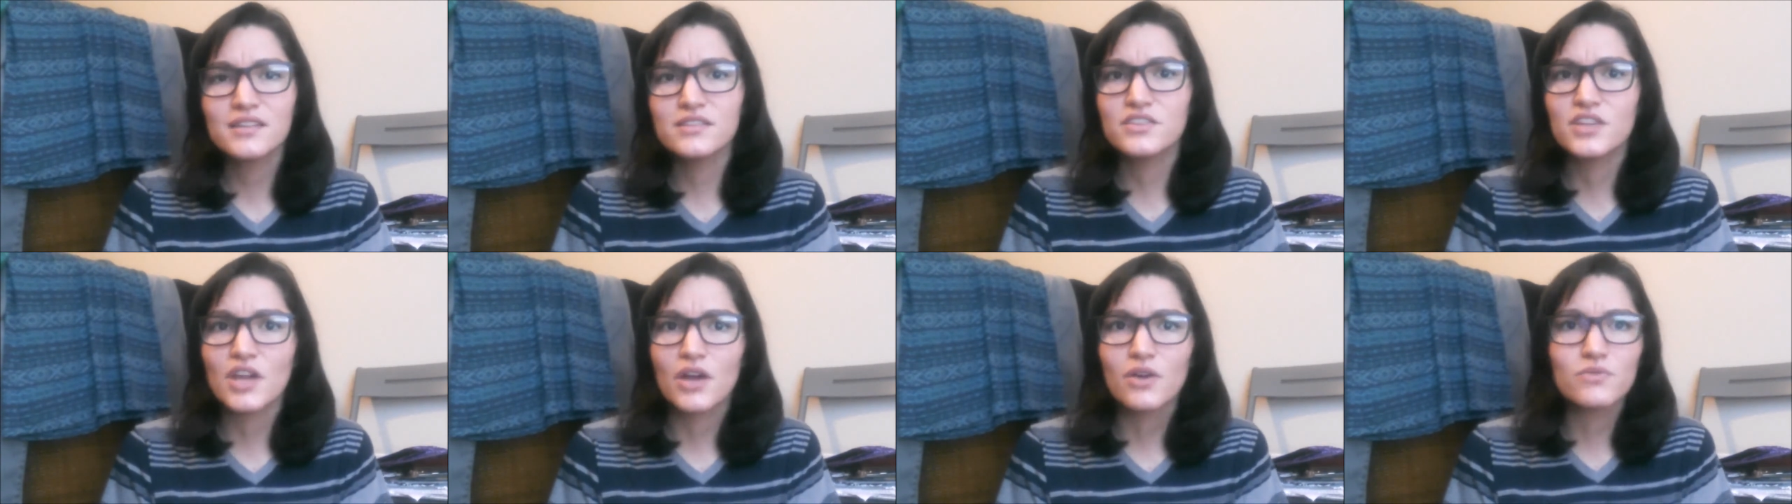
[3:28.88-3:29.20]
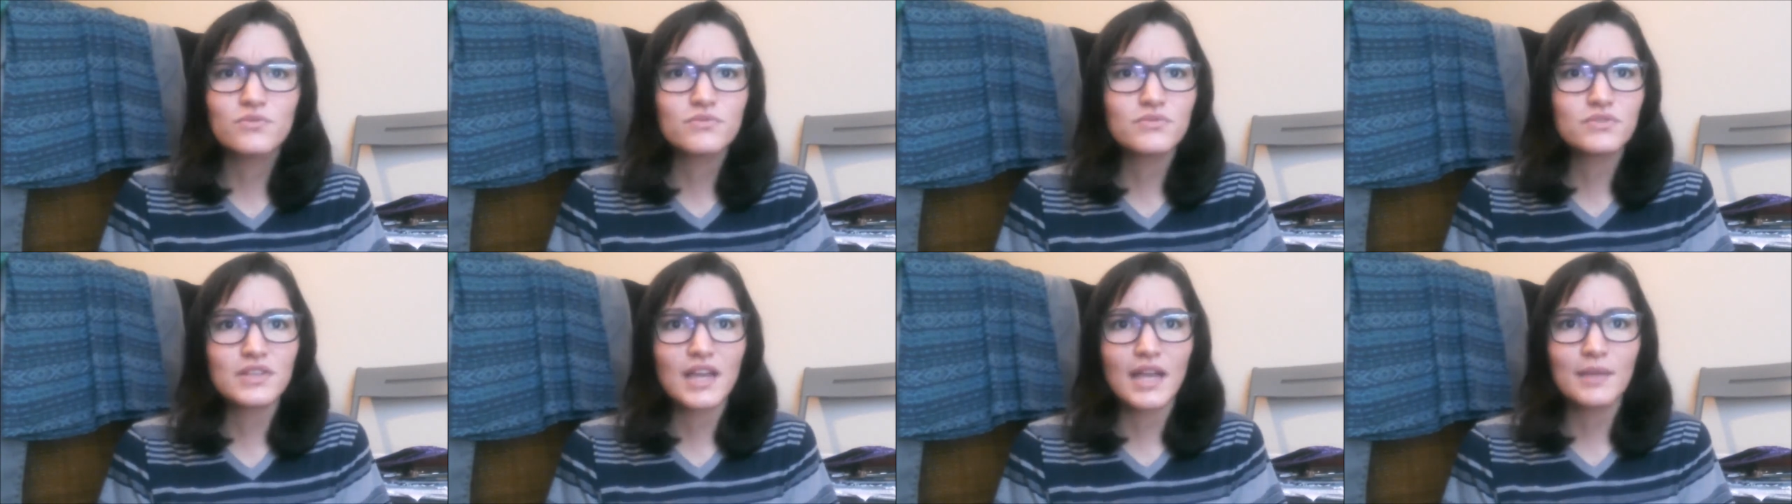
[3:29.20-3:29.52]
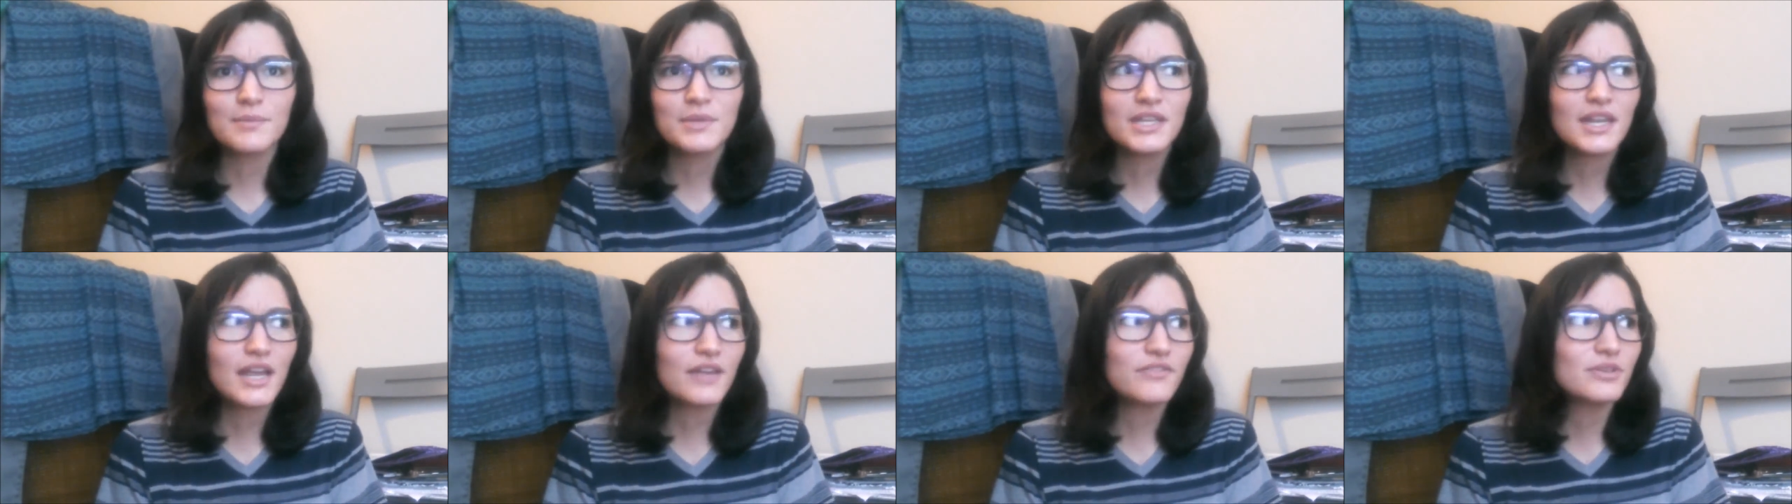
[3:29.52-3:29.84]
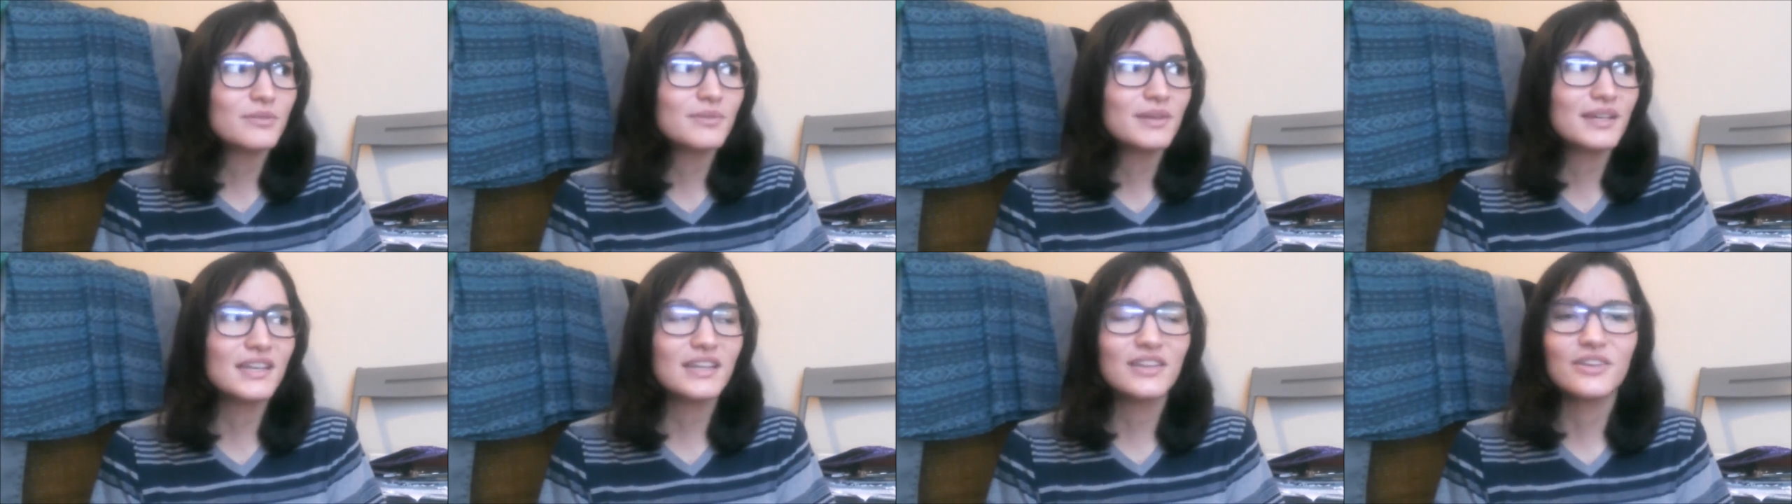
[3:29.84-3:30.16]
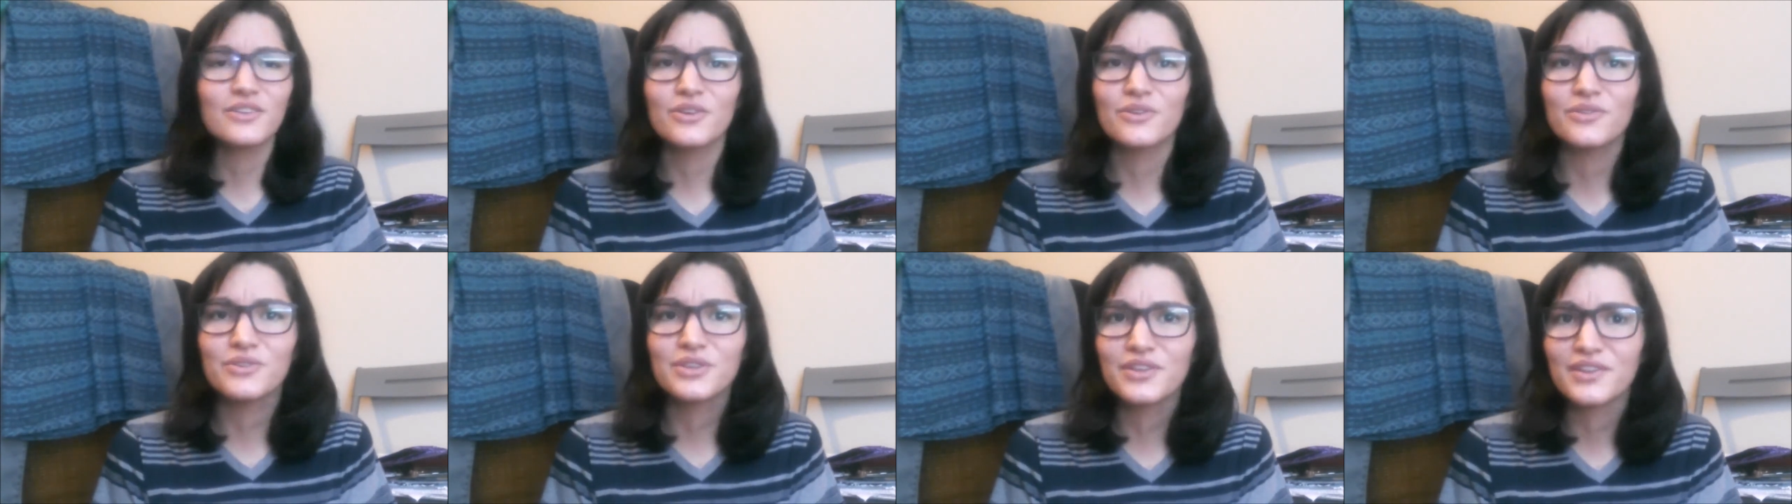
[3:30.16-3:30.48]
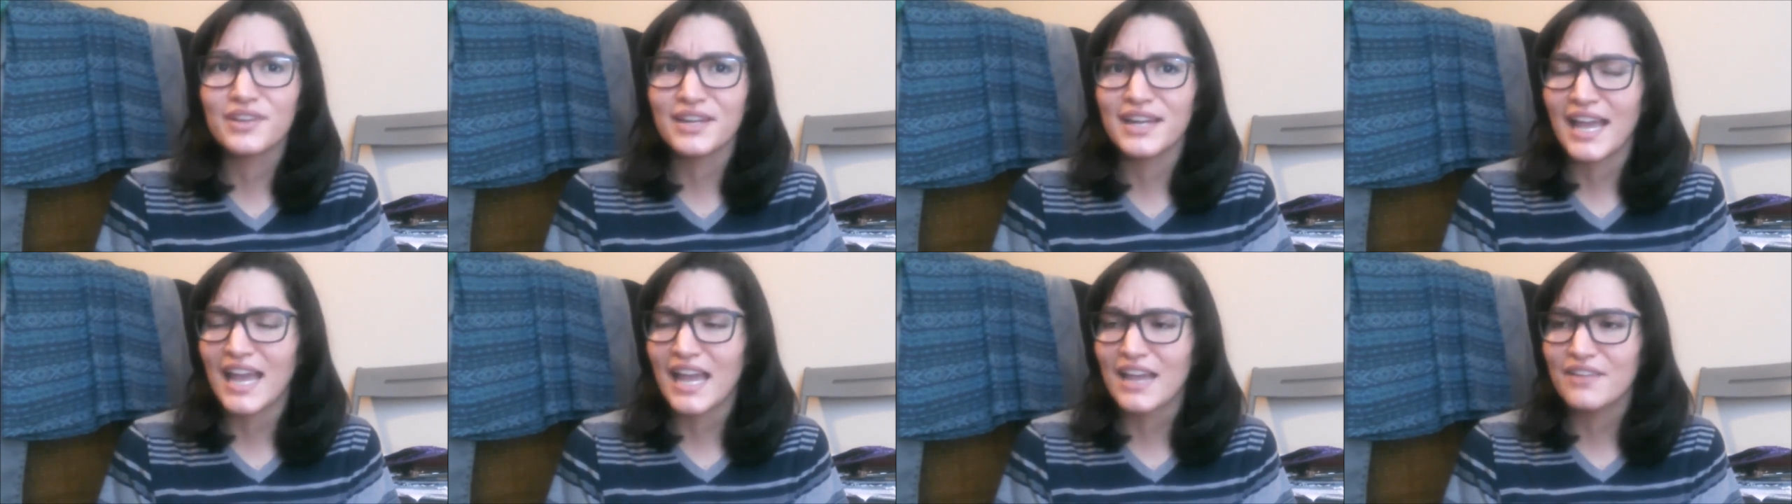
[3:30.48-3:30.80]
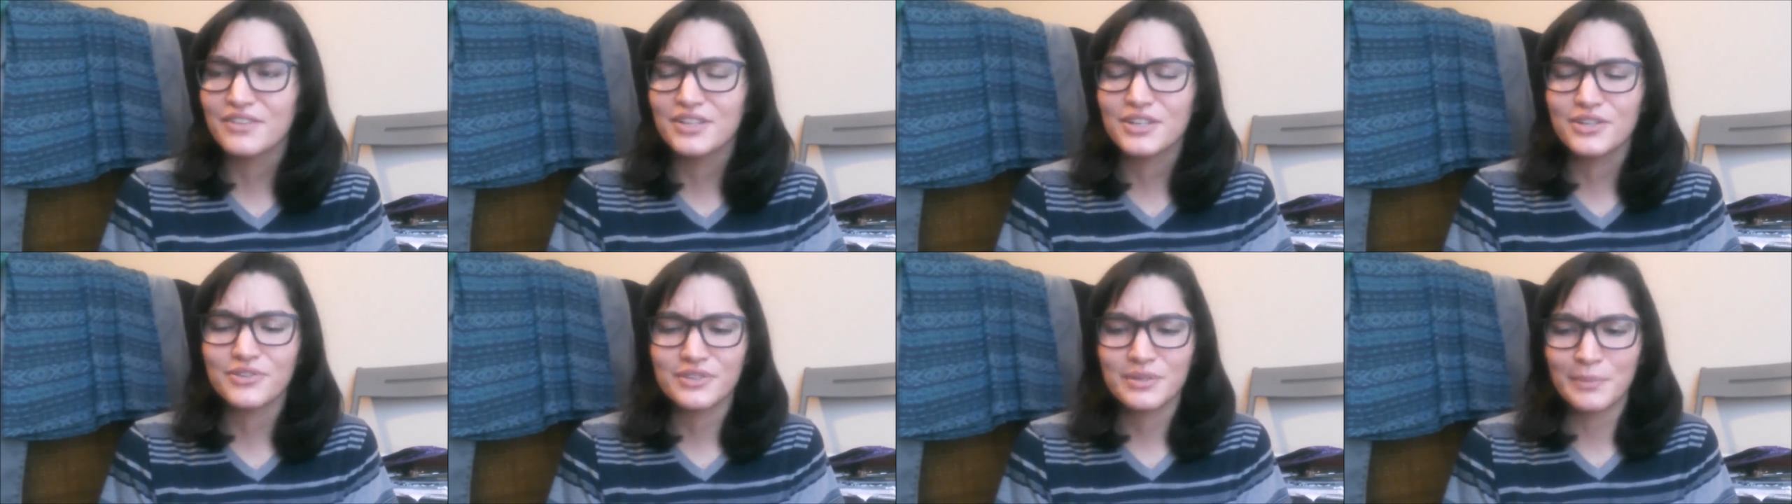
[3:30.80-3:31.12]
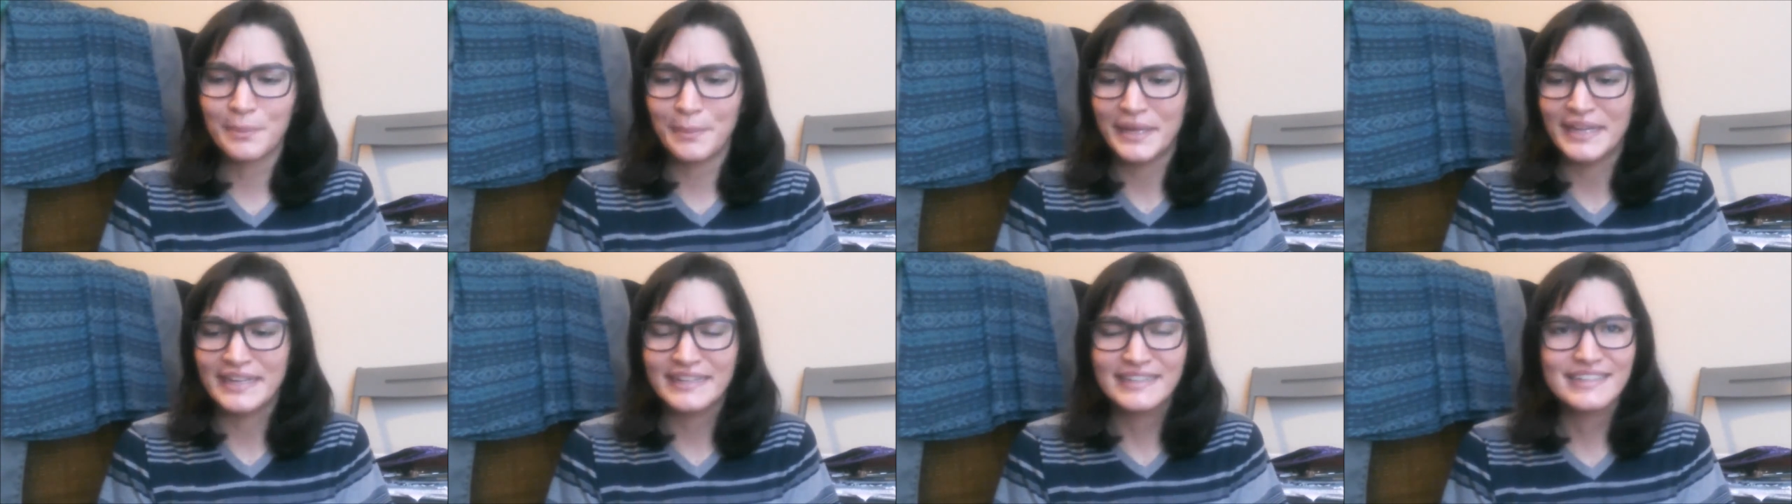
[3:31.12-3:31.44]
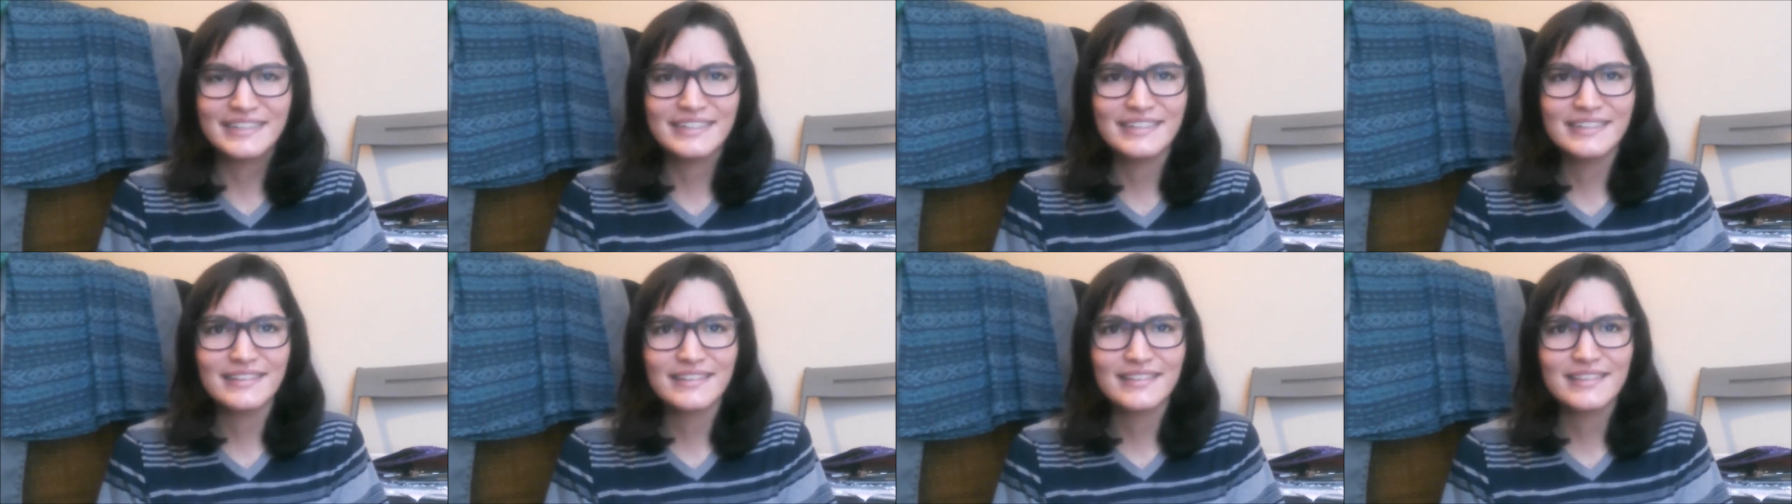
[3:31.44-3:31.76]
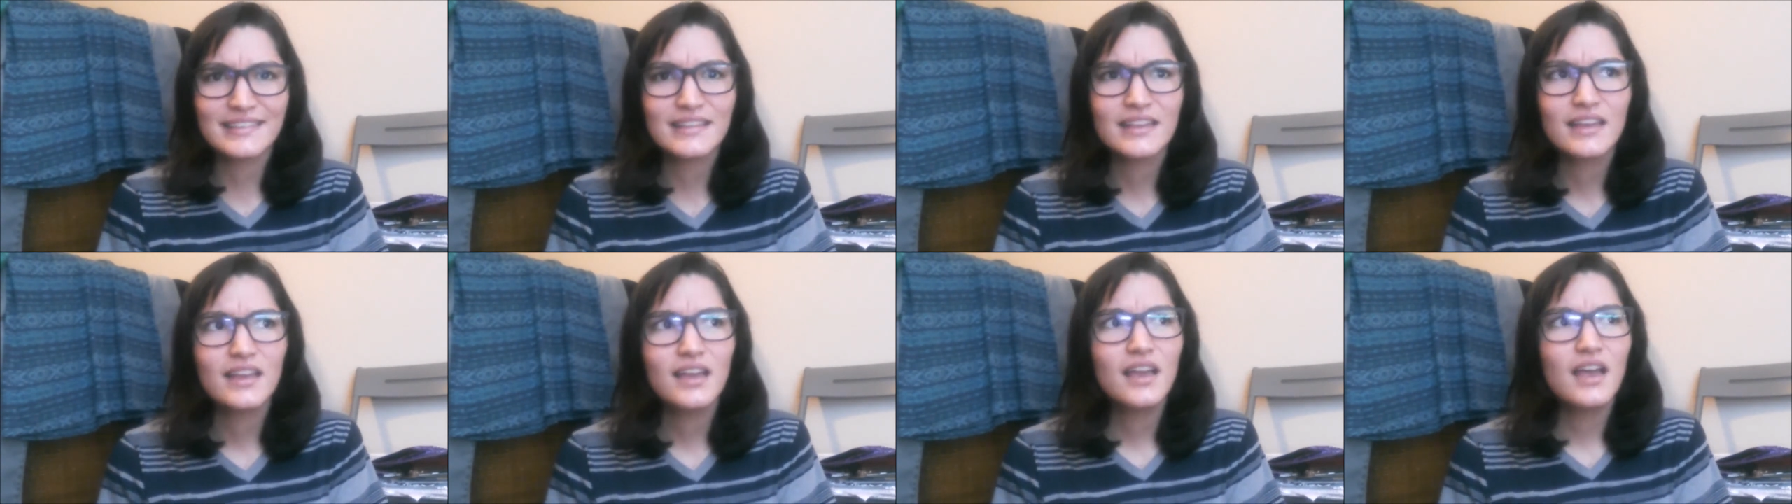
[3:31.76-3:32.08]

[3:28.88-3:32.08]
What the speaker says: Everybody, you know, you can have your own opinions.